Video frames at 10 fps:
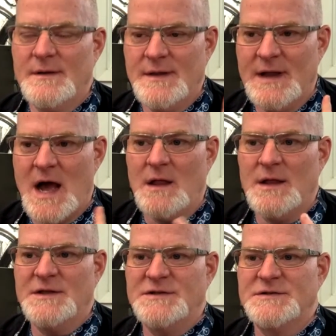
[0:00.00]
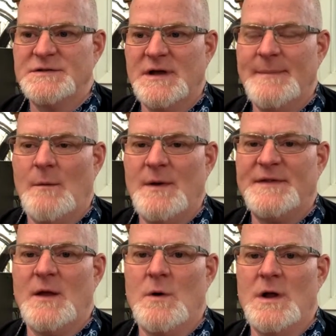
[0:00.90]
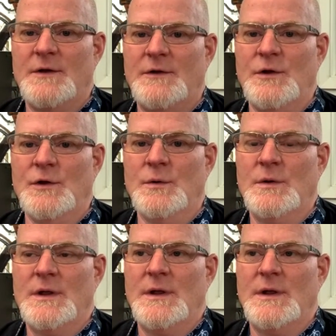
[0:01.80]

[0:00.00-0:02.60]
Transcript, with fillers: the knowledge about what they want to do